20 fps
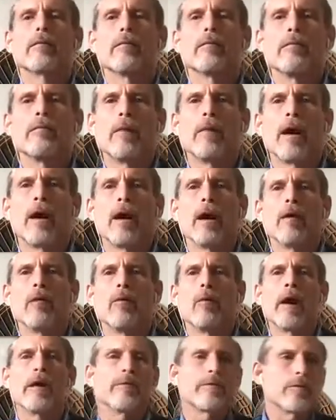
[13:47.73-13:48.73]
my
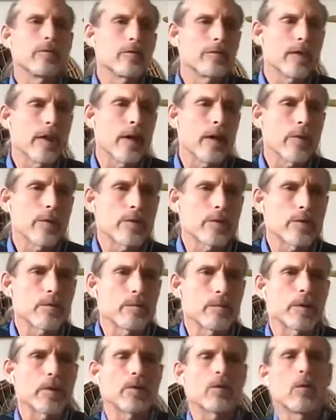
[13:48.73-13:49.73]
wife, who's now in the
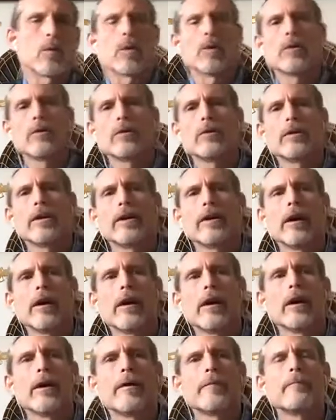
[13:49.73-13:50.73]
spirit world, and
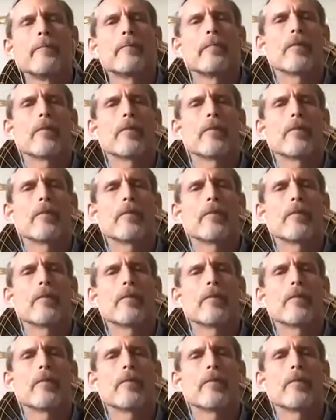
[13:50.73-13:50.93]
I